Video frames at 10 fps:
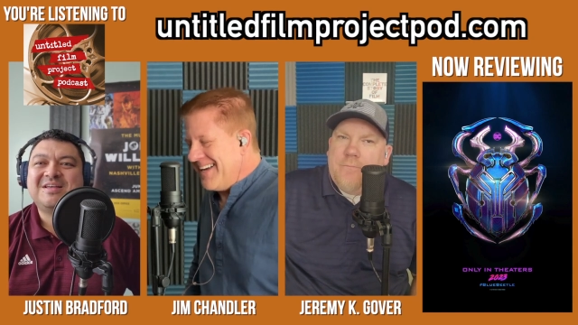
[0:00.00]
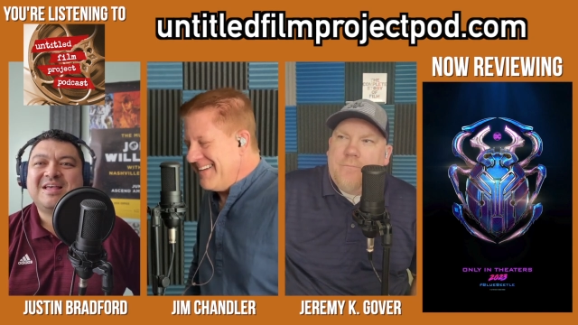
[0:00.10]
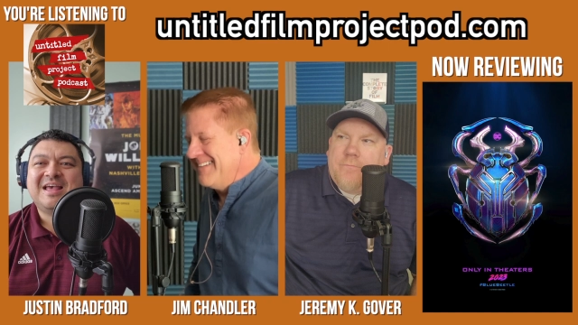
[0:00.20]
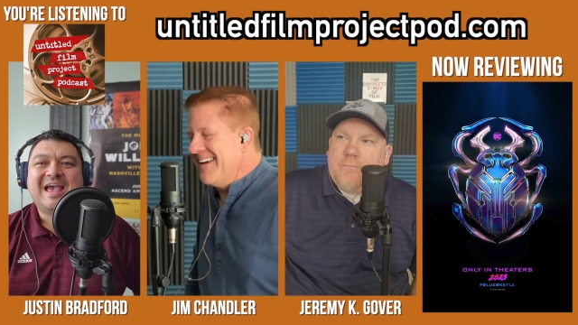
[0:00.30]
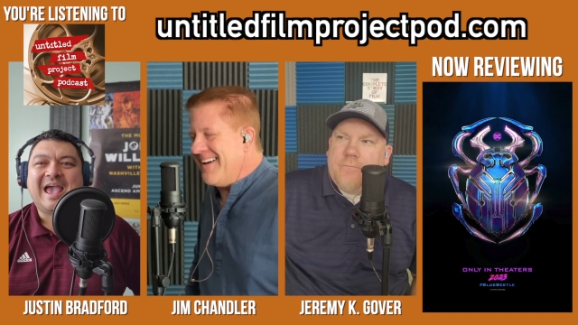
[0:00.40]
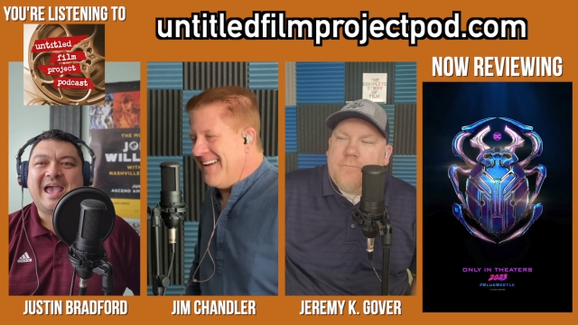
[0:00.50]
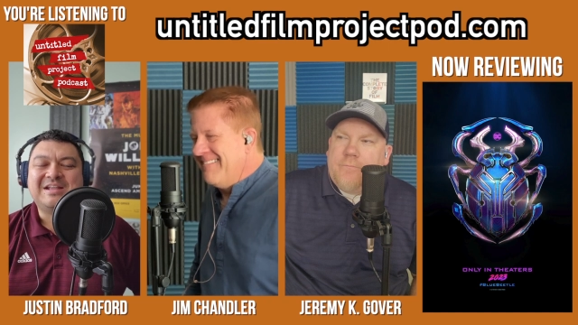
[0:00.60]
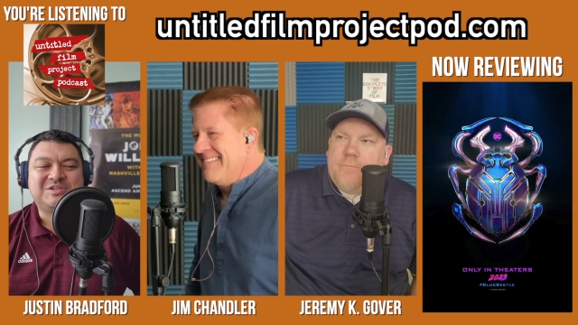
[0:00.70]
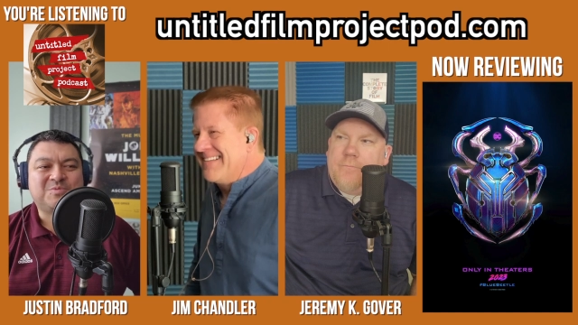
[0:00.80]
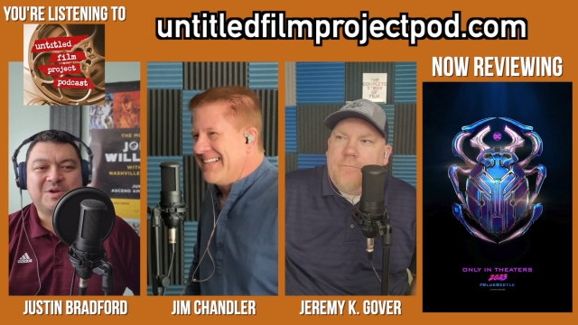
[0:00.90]
Speaker 1: Uh, yeah, and
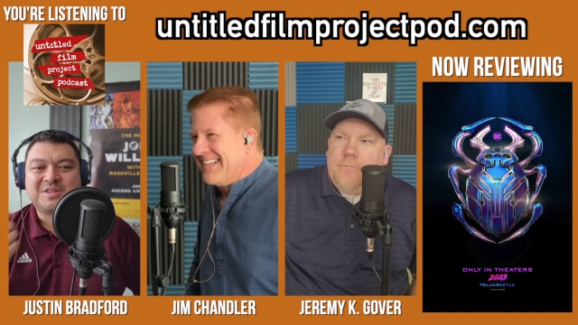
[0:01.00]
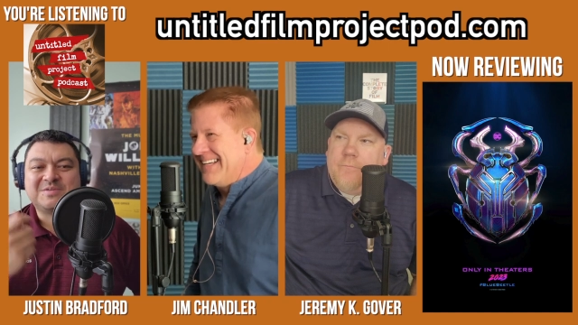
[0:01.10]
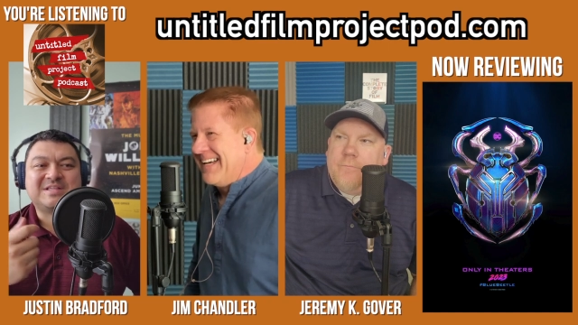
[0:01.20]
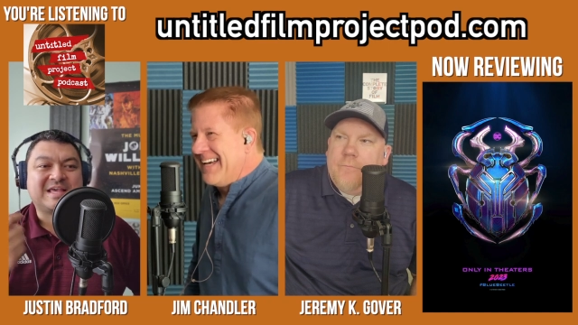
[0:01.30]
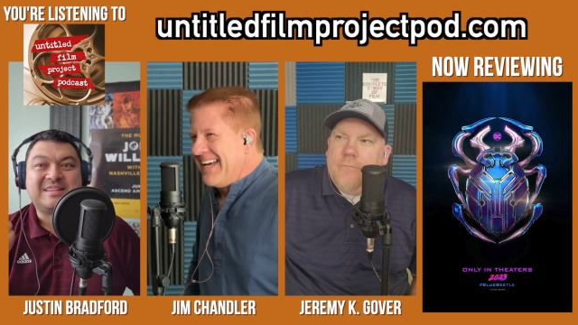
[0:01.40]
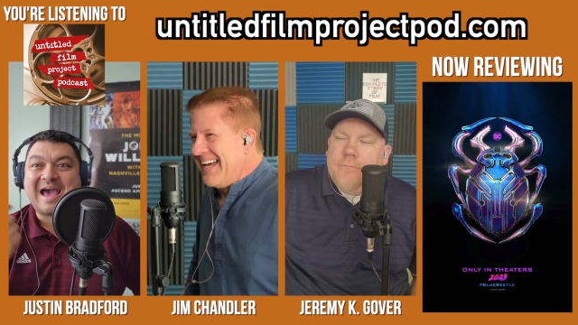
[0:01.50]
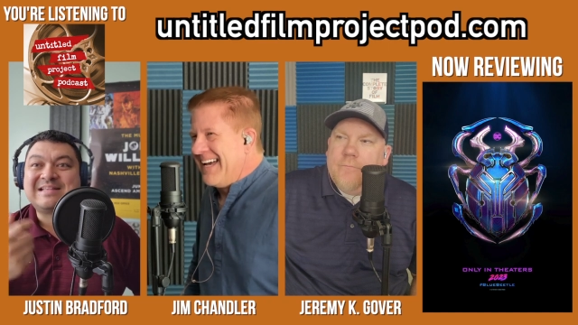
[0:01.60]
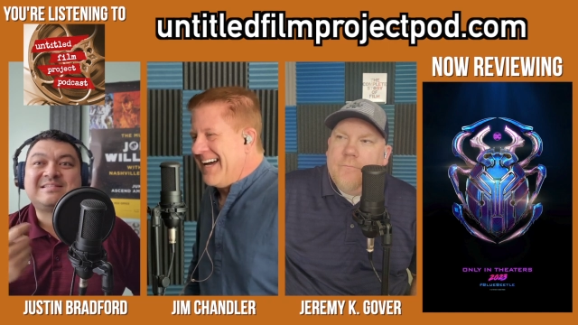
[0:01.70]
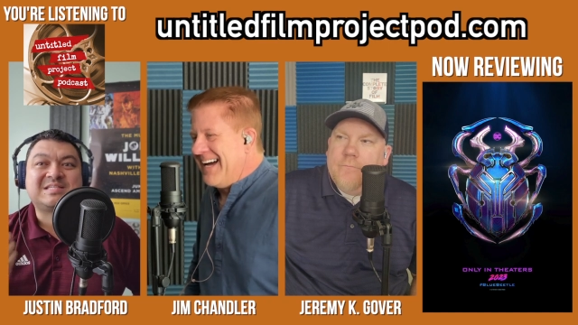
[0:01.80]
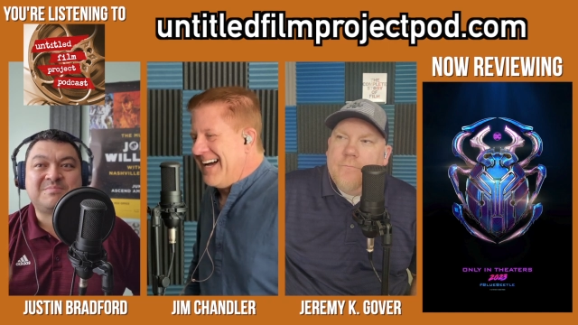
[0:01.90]
it's just one of those like
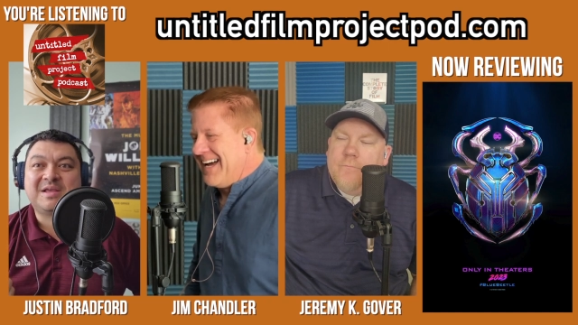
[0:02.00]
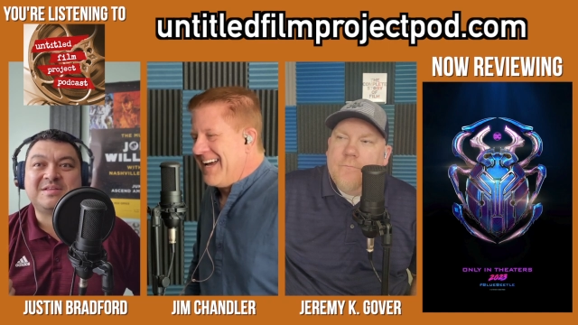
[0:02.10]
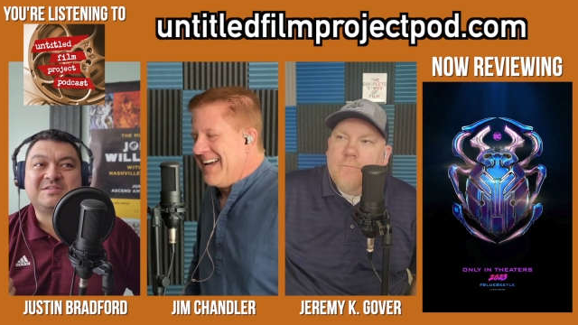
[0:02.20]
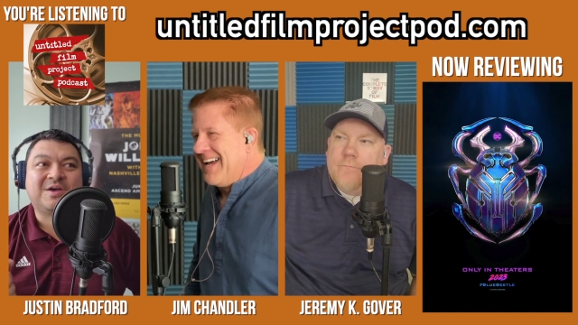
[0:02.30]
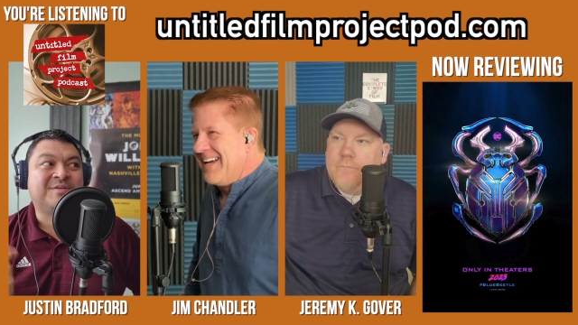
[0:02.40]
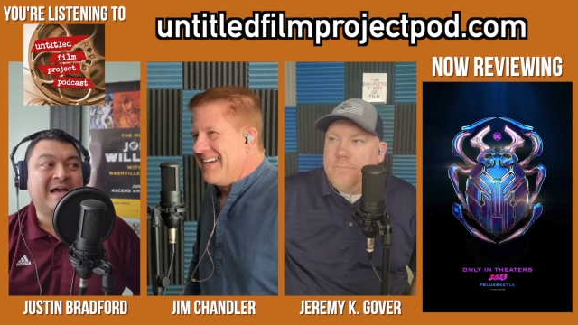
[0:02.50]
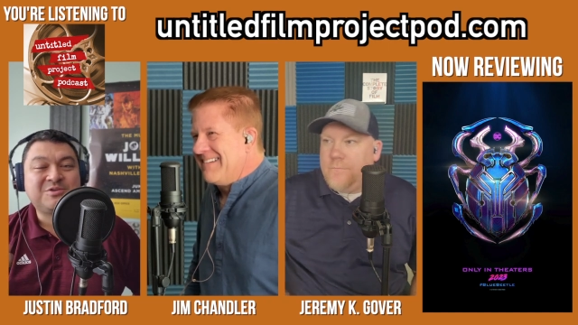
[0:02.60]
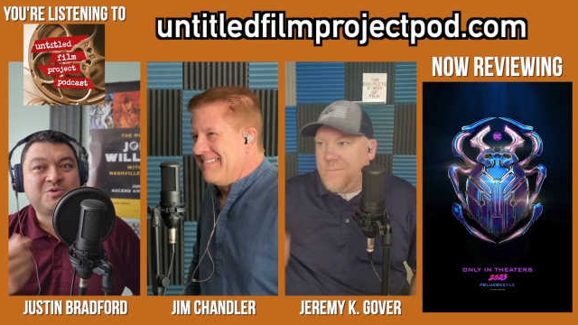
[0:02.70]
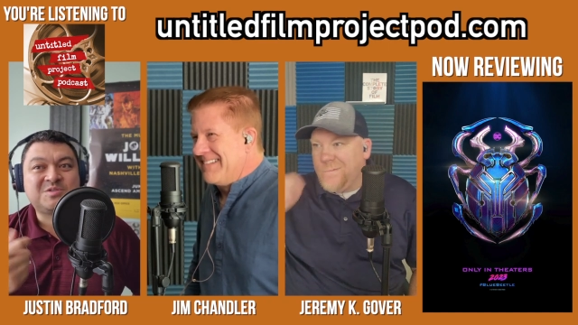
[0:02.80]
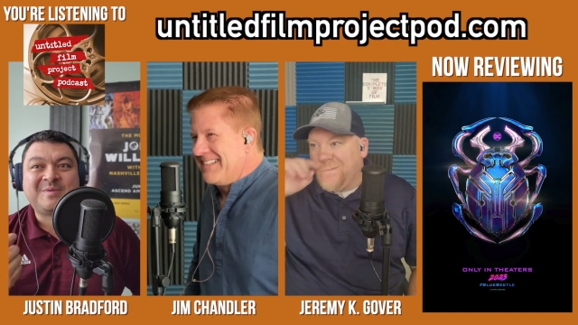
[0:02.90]
that's the smelling salt, not
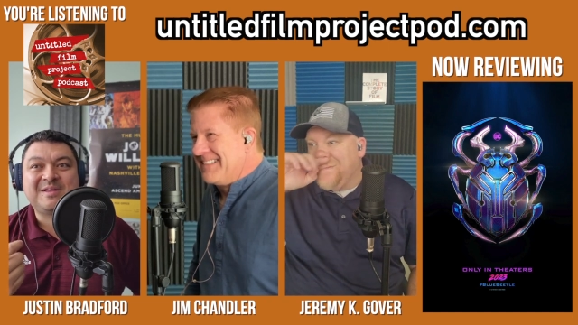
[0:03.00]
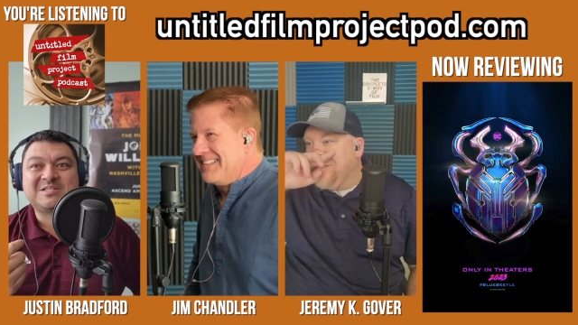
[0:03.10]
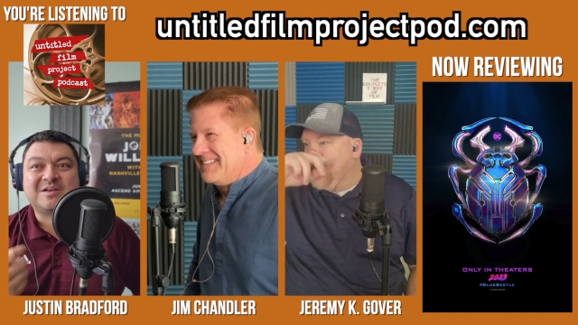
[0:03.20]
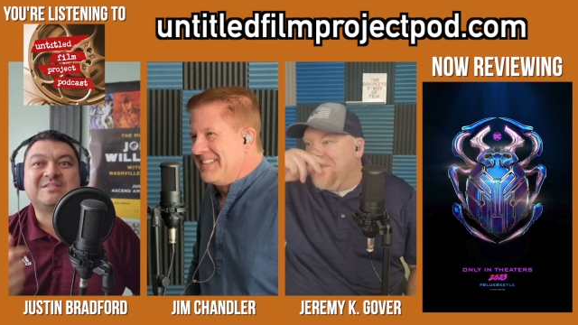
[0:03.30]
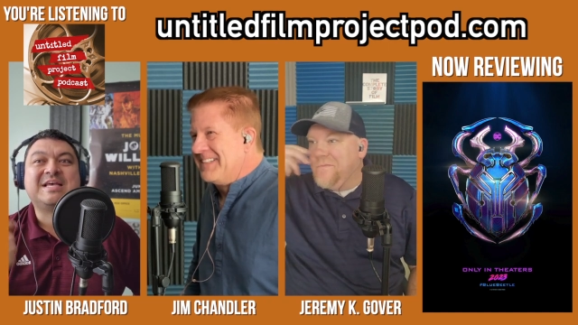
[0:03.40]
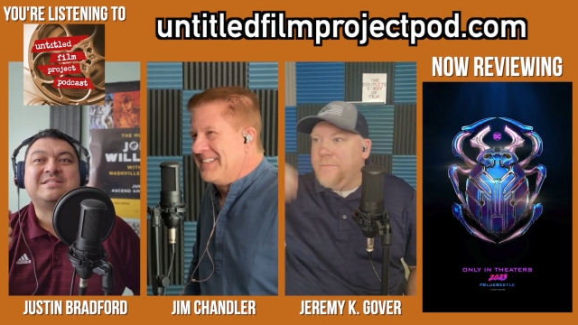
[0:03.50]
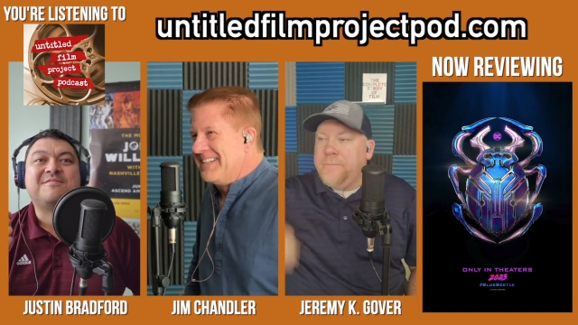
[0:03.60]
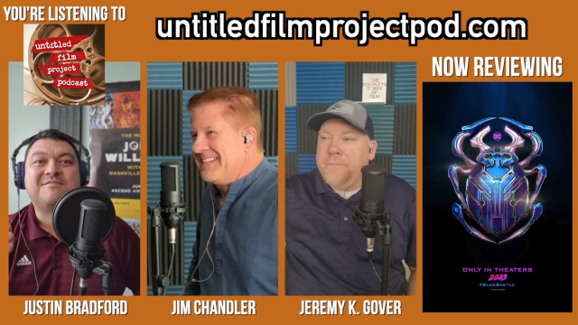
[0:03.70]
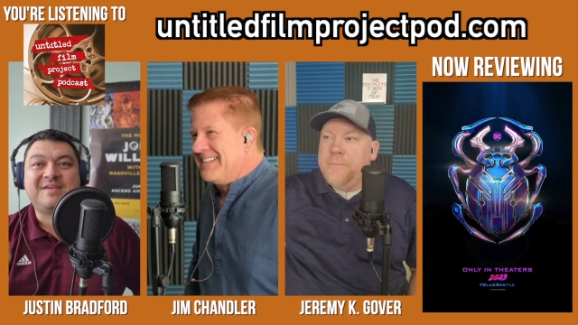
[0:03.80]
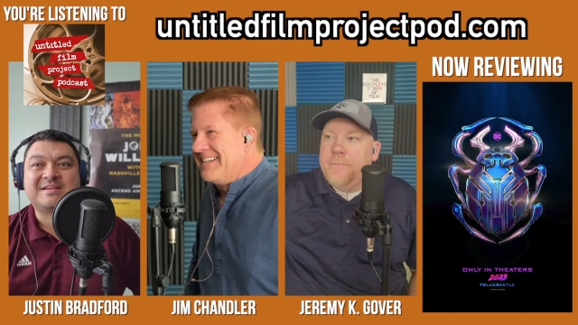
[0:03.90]
true smelling salts. It's
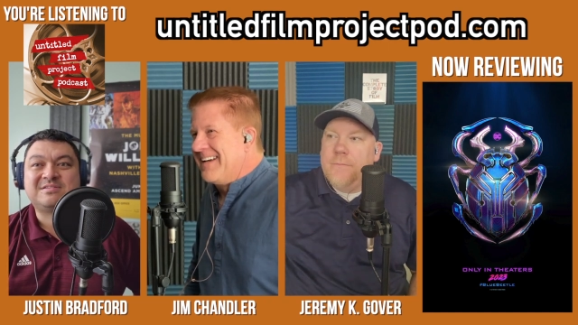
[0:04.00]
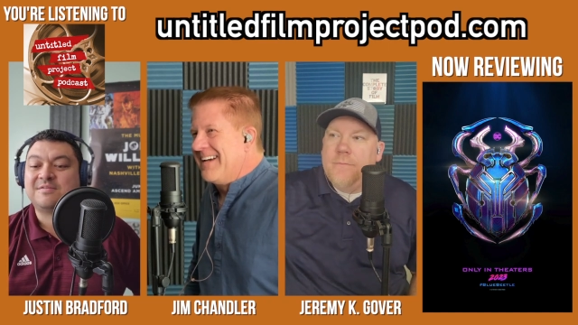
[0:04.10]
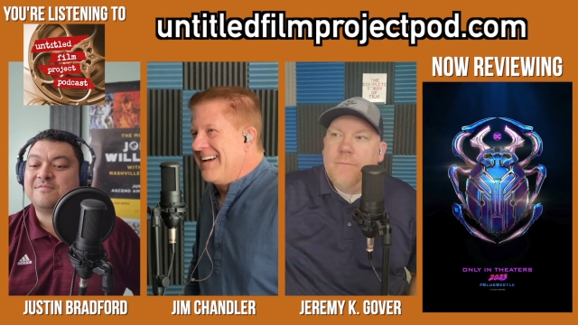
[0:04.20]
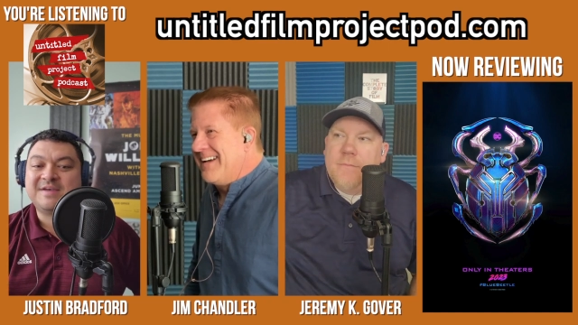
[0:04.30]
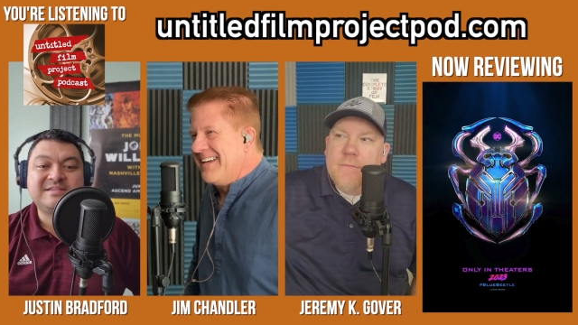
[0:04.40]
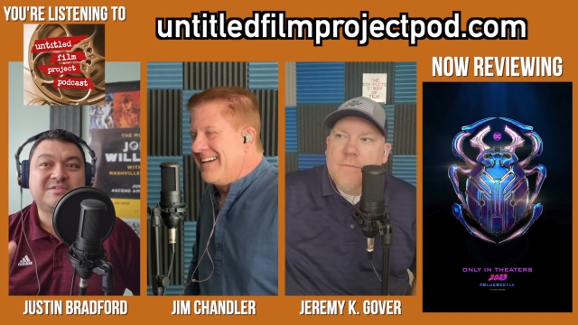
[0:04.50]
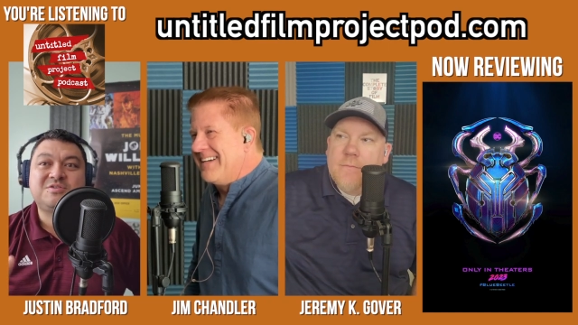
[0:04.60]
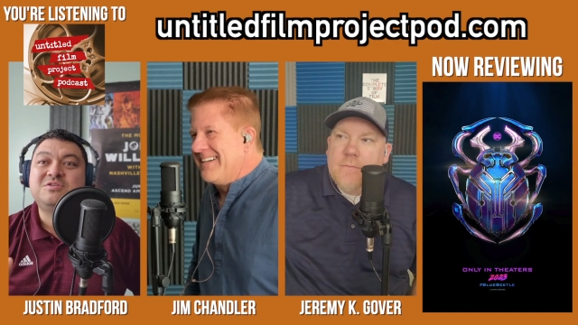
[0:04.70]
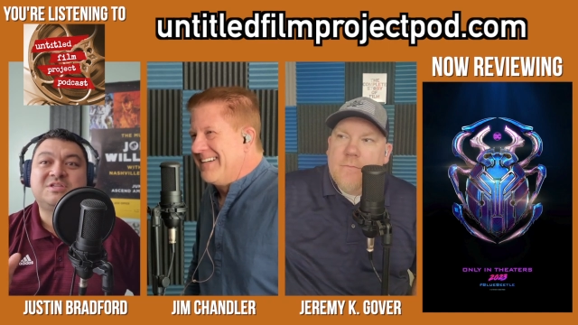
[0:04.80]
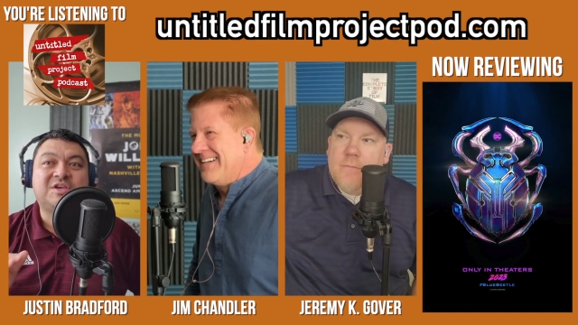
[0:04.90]
Vicks. Vicks is
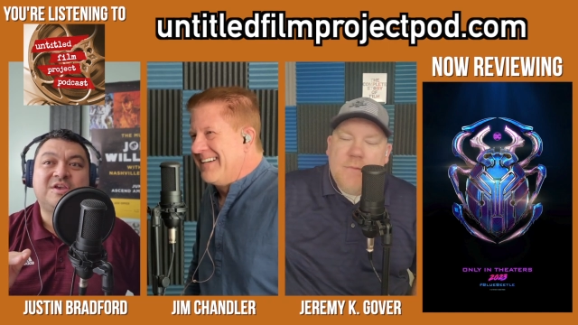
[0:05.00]
used to